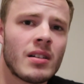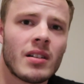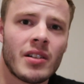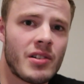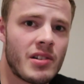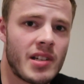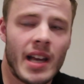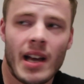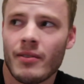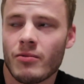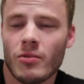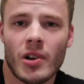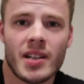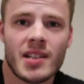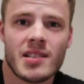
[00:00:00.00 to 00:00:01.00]
I usually have
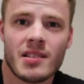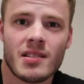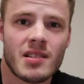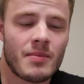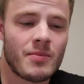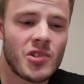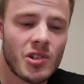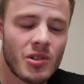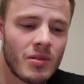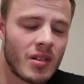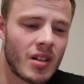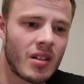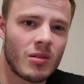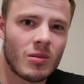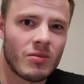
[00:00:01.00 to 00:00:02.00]
rice and some
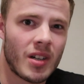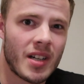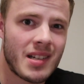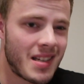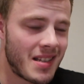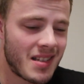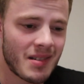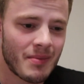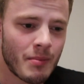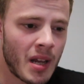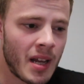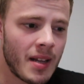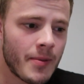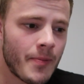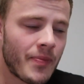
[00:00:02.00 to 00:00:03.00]
tuna, or rice and some
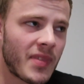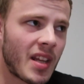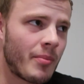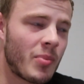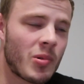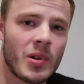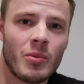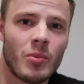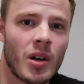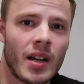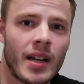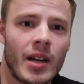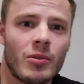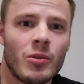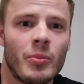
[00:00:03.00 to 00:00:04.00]
meat. Then
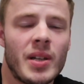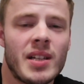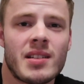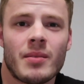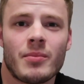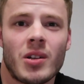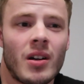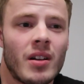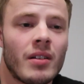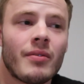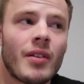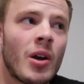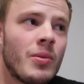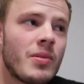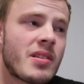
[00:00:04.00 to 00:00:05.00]
pre-workout will be some kind of
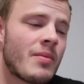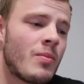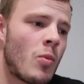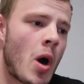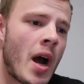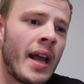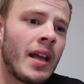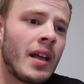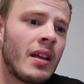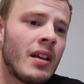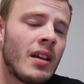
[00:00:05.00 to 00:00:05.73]
oats and whey.